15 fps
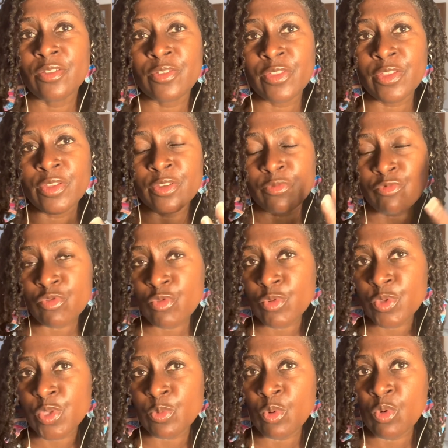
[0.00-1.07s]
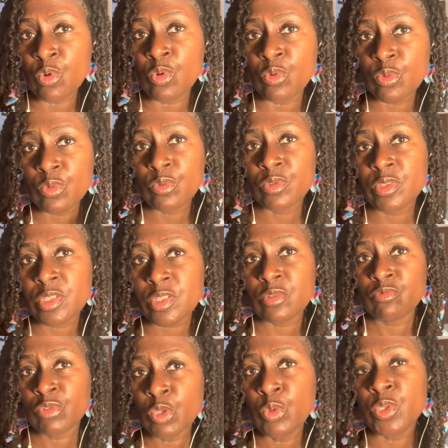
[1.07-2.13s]
roots will
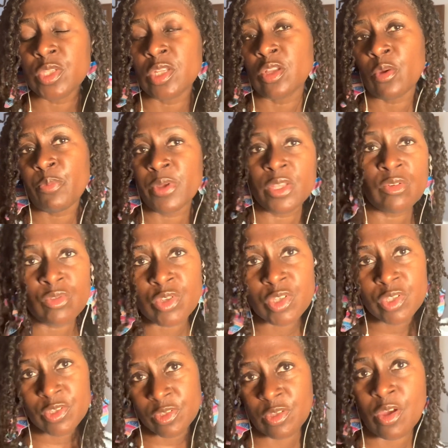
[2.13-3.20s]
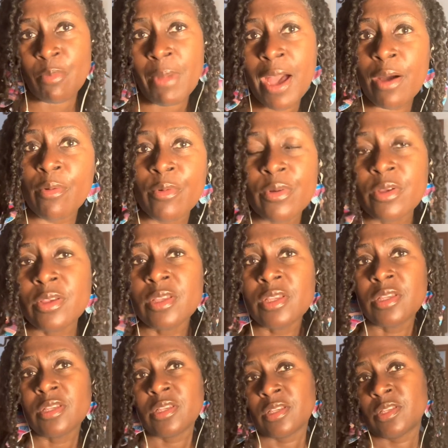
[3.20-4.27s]
loosen up and it will just come out.
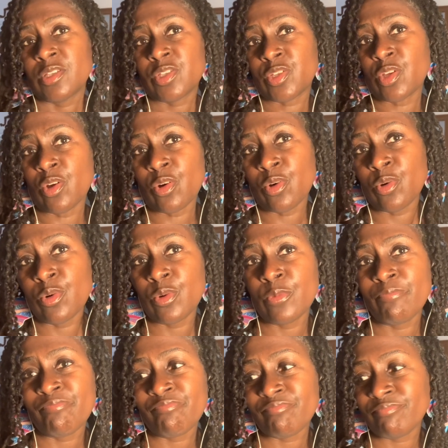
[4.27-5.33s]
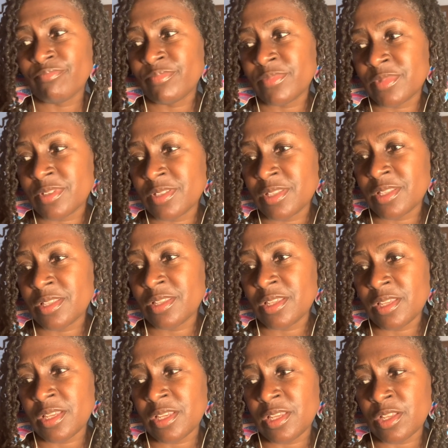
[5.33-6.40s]
So
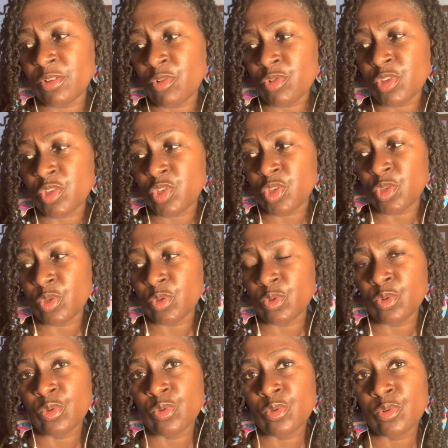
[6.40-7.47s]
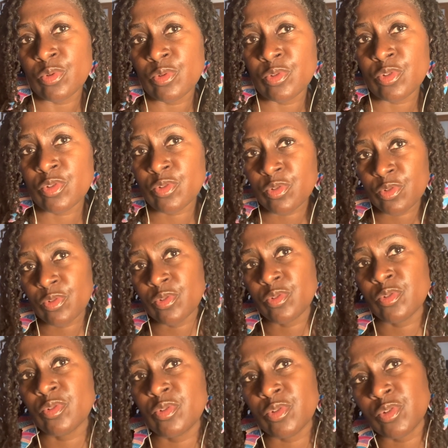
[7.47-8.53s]
in order to
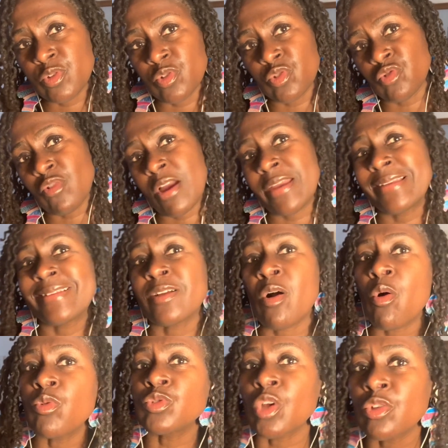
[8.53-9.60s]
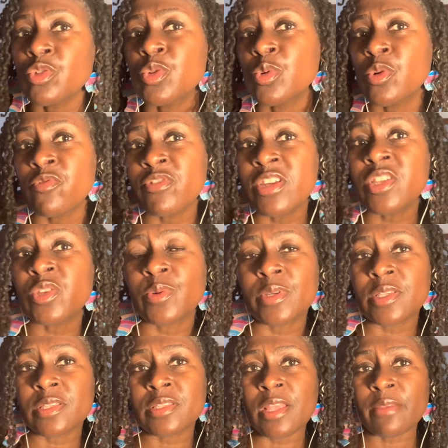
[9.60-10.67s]
try and hold on to a
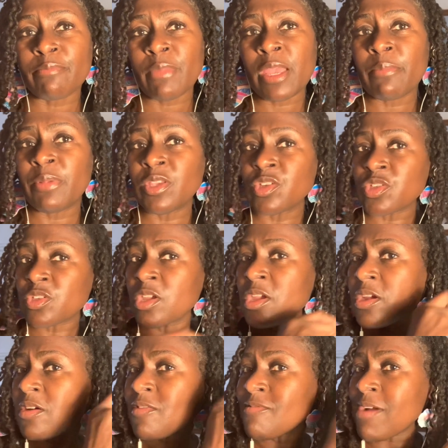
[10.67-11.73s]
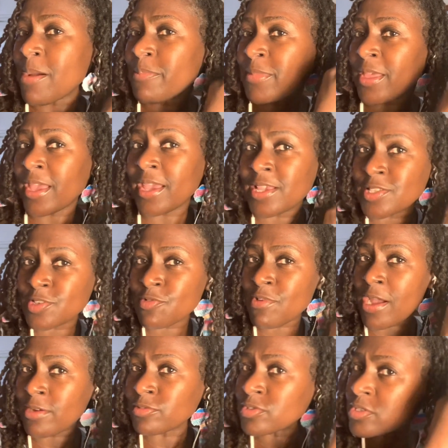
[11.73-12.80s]
retwist, then maybe just wrap the hairs
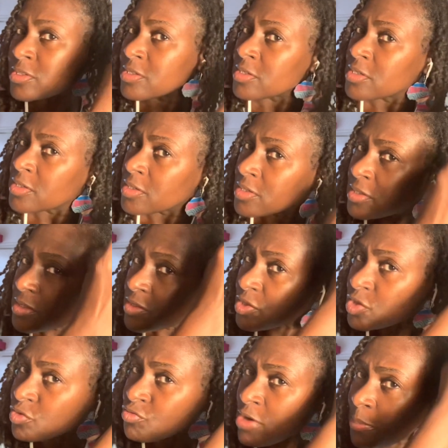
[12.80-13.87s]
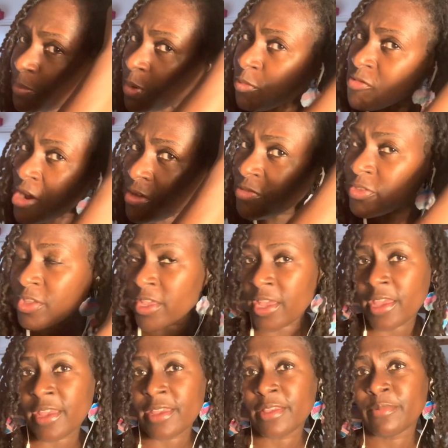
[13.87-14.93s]
around, just wrap around the
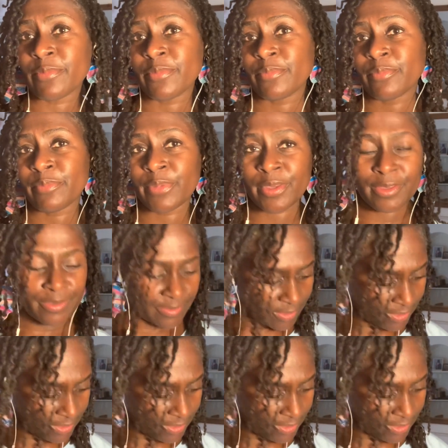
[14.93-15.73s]
hair. But